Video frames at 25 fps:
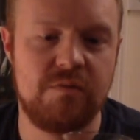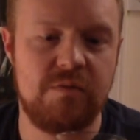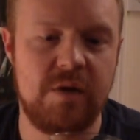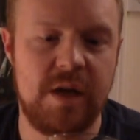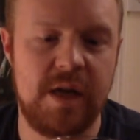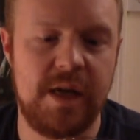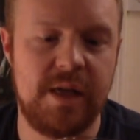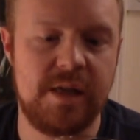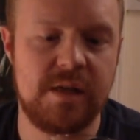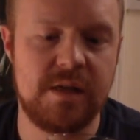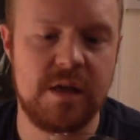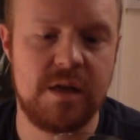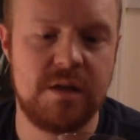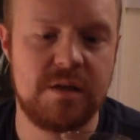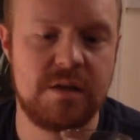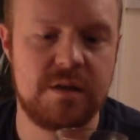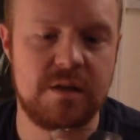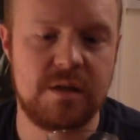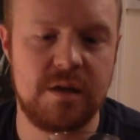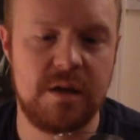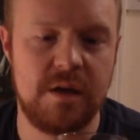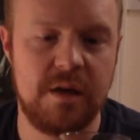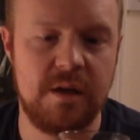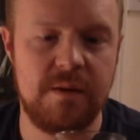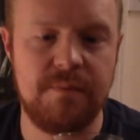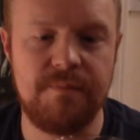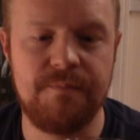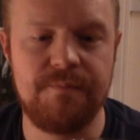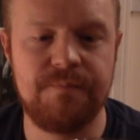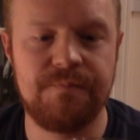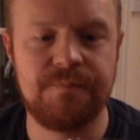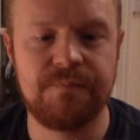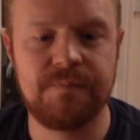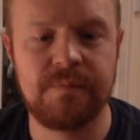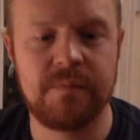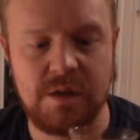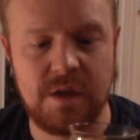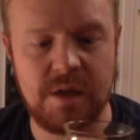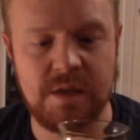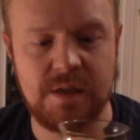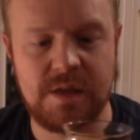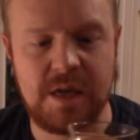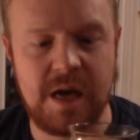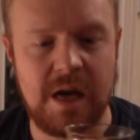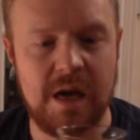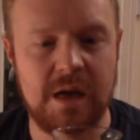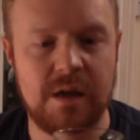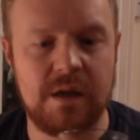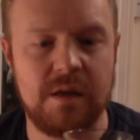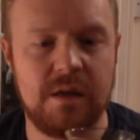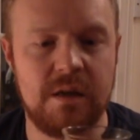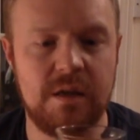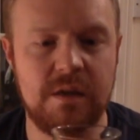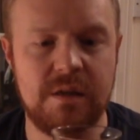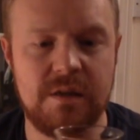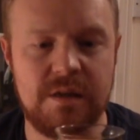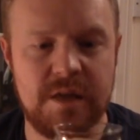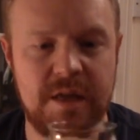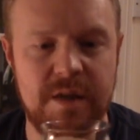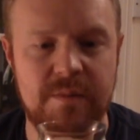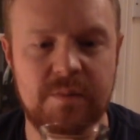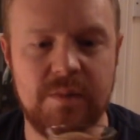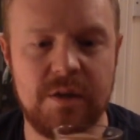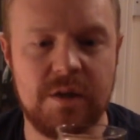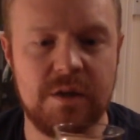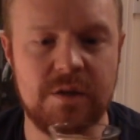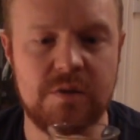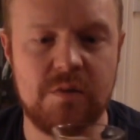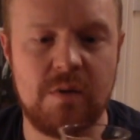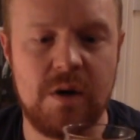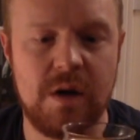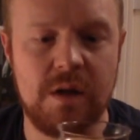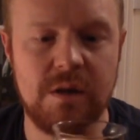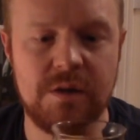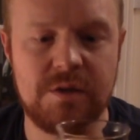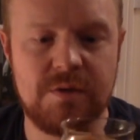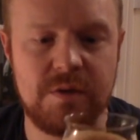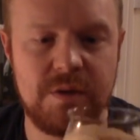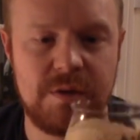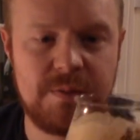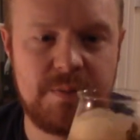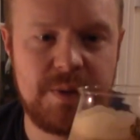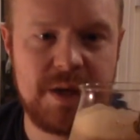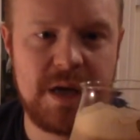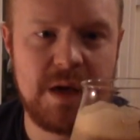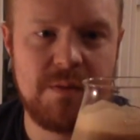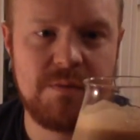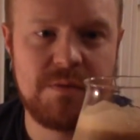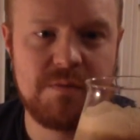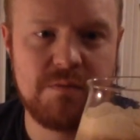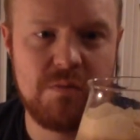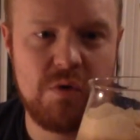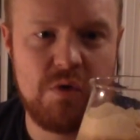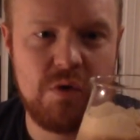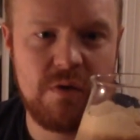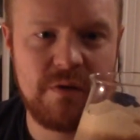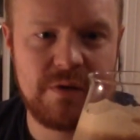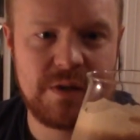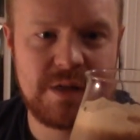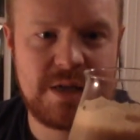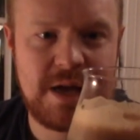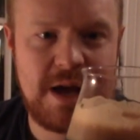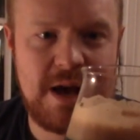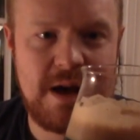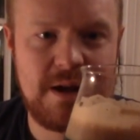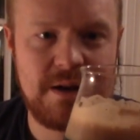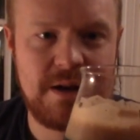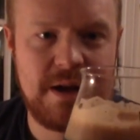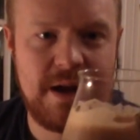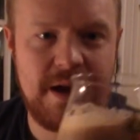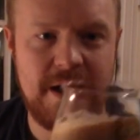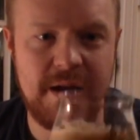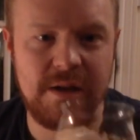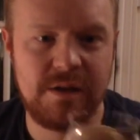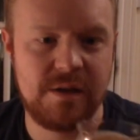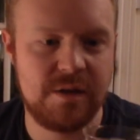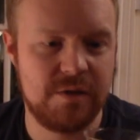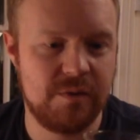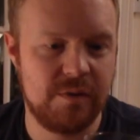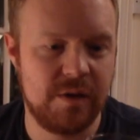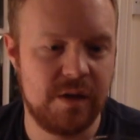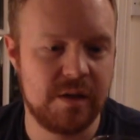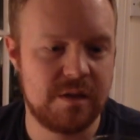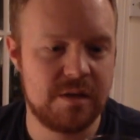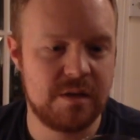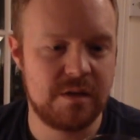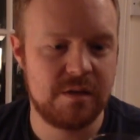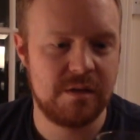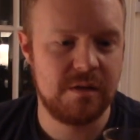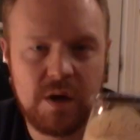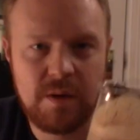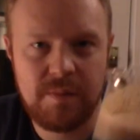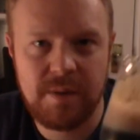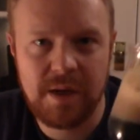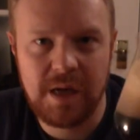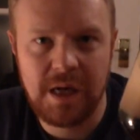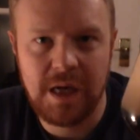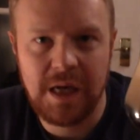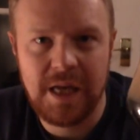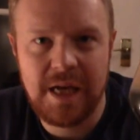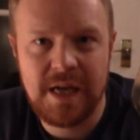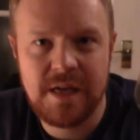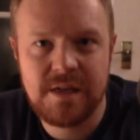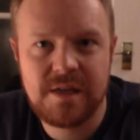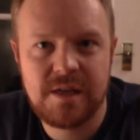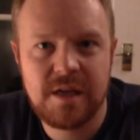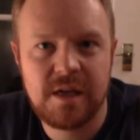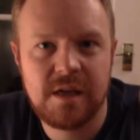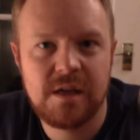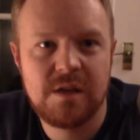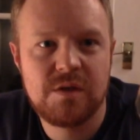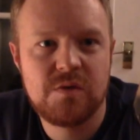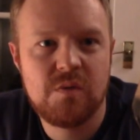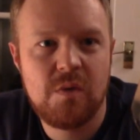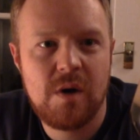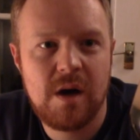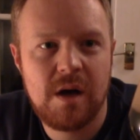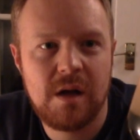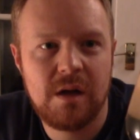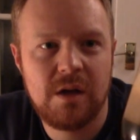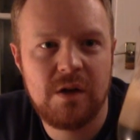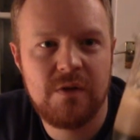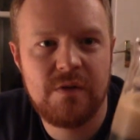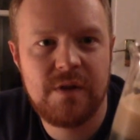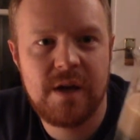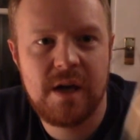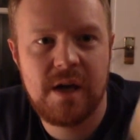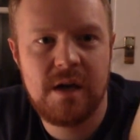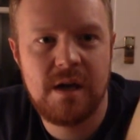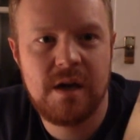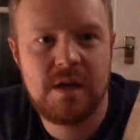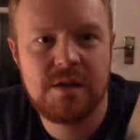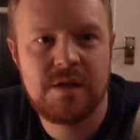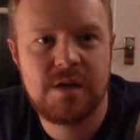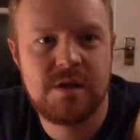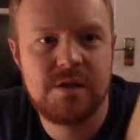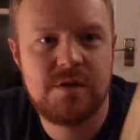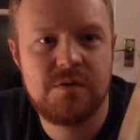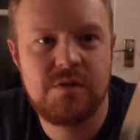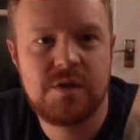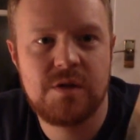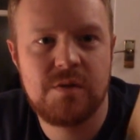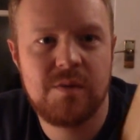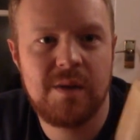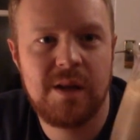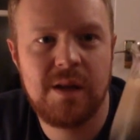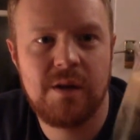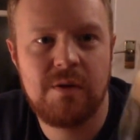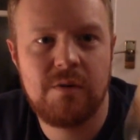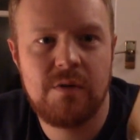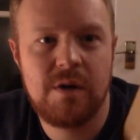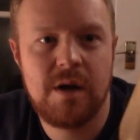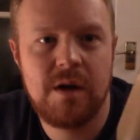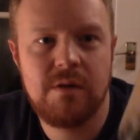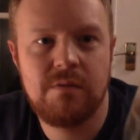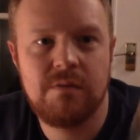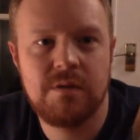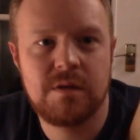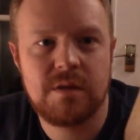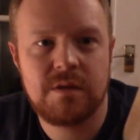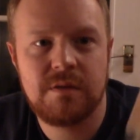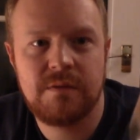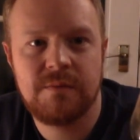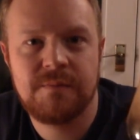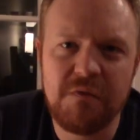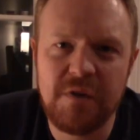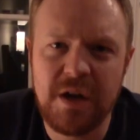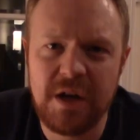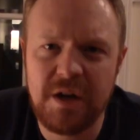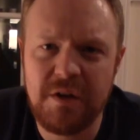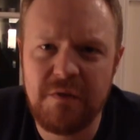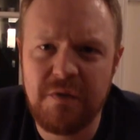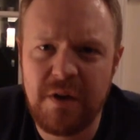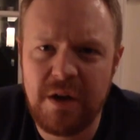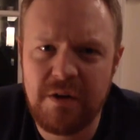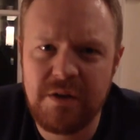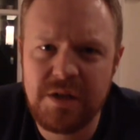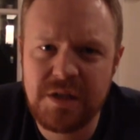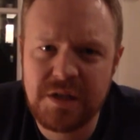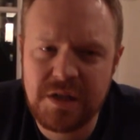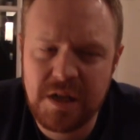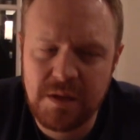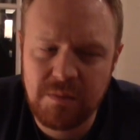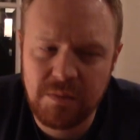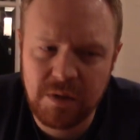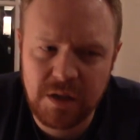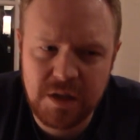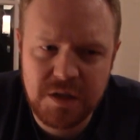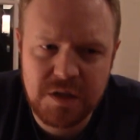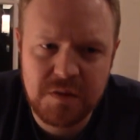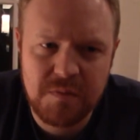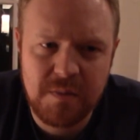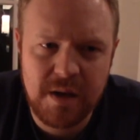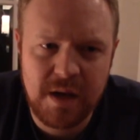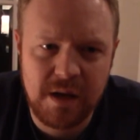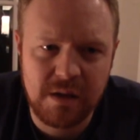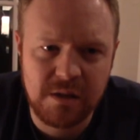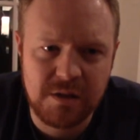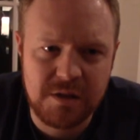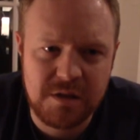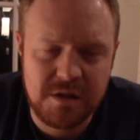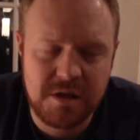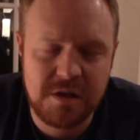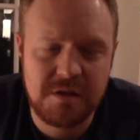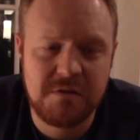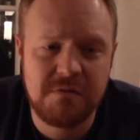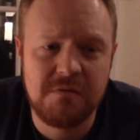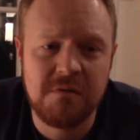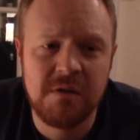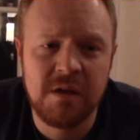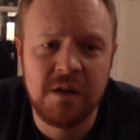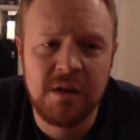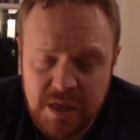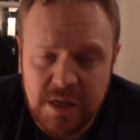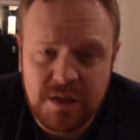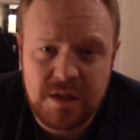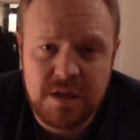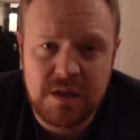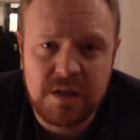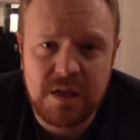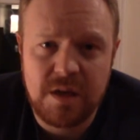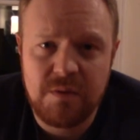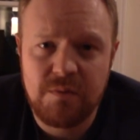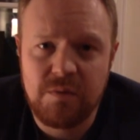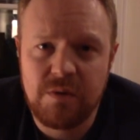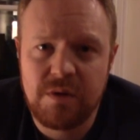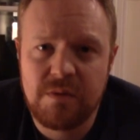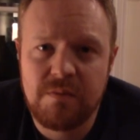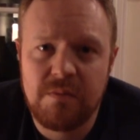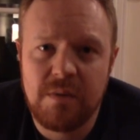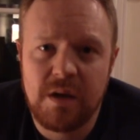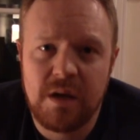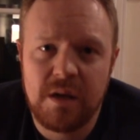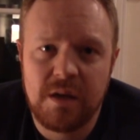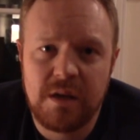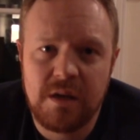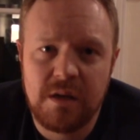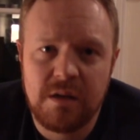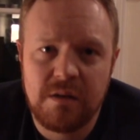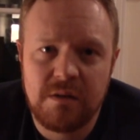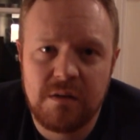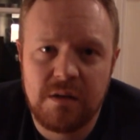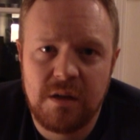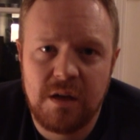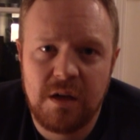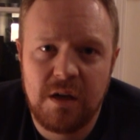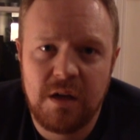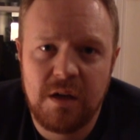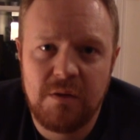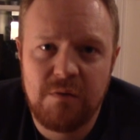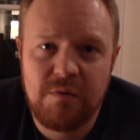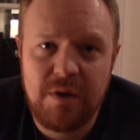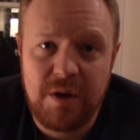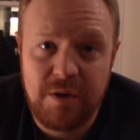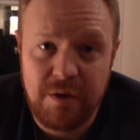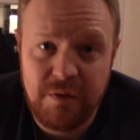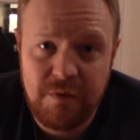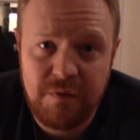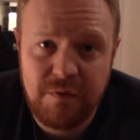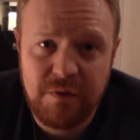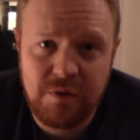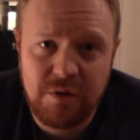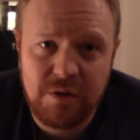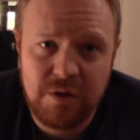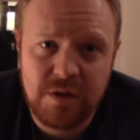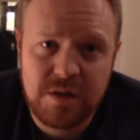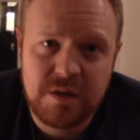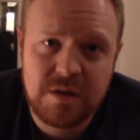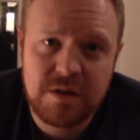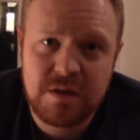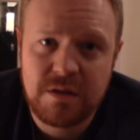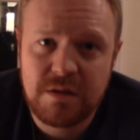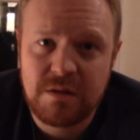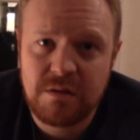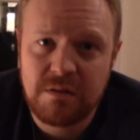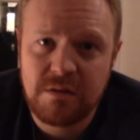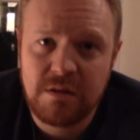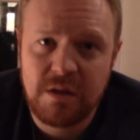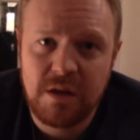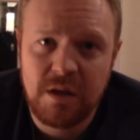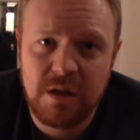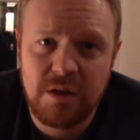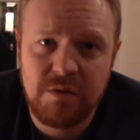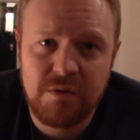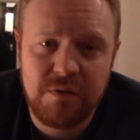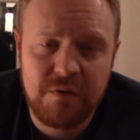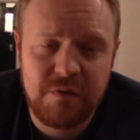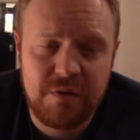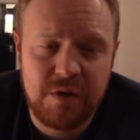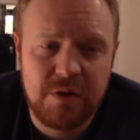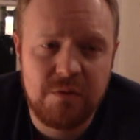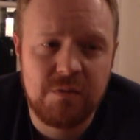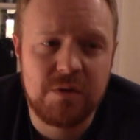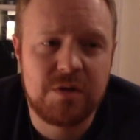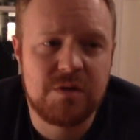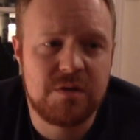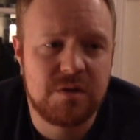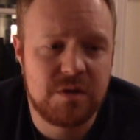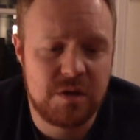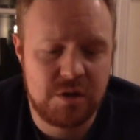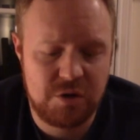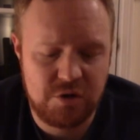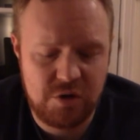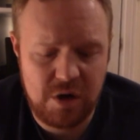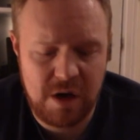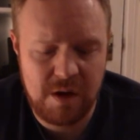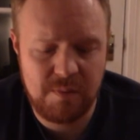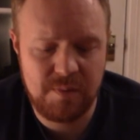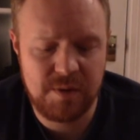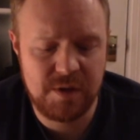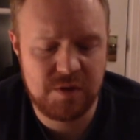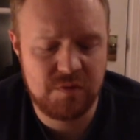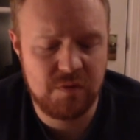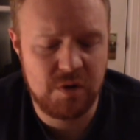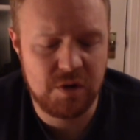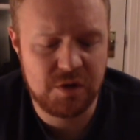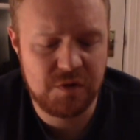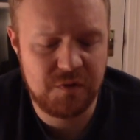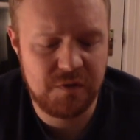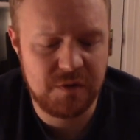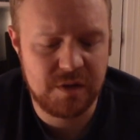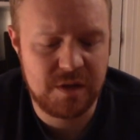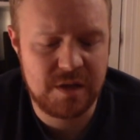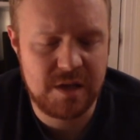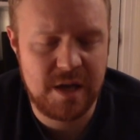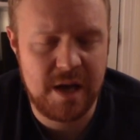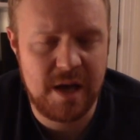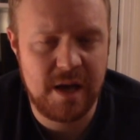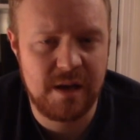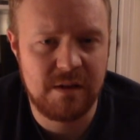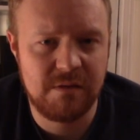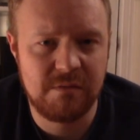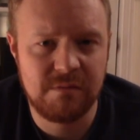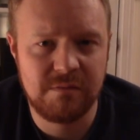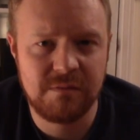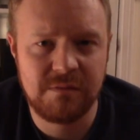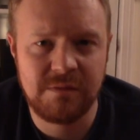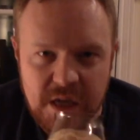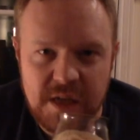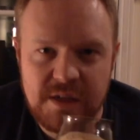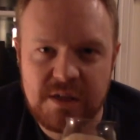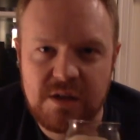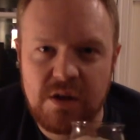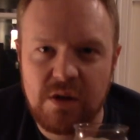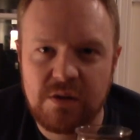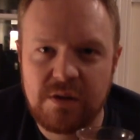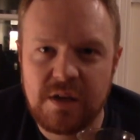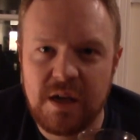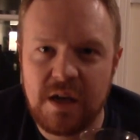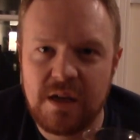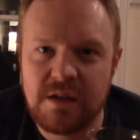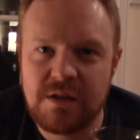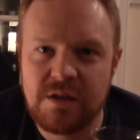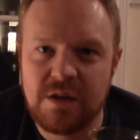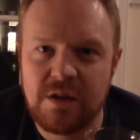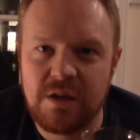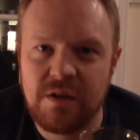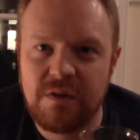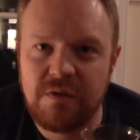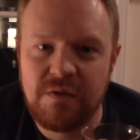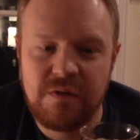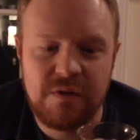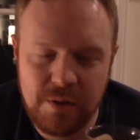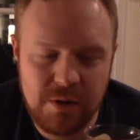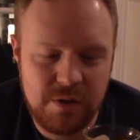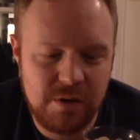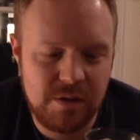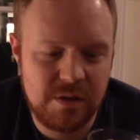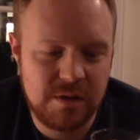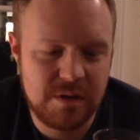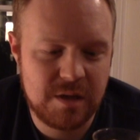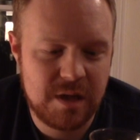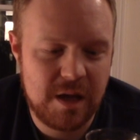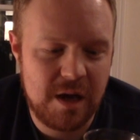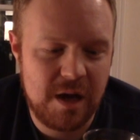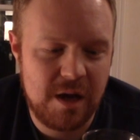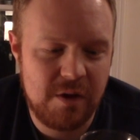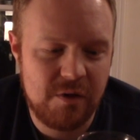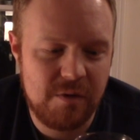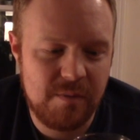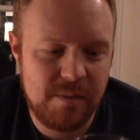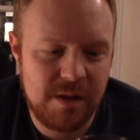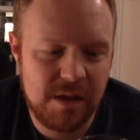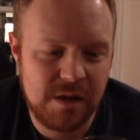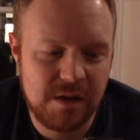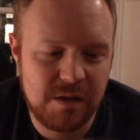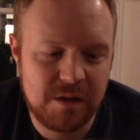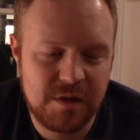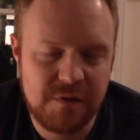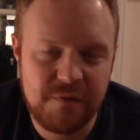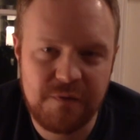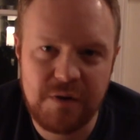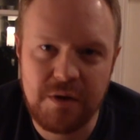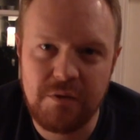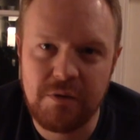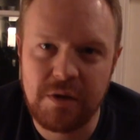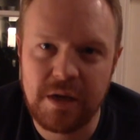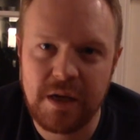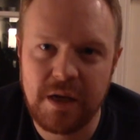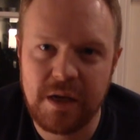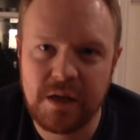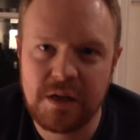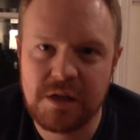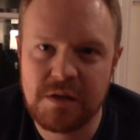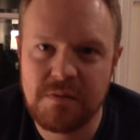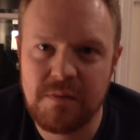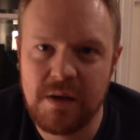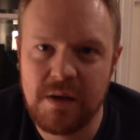really does sort of darken and deepen as well, so it becomes more of a tan head to it. Quite a bit of lacing as well on there as I do swill it around. Very, very similar smell to, as I said, with my very first review, which was the Trappist Rochefort 10. It's got that sort of burnt caramel fruitcake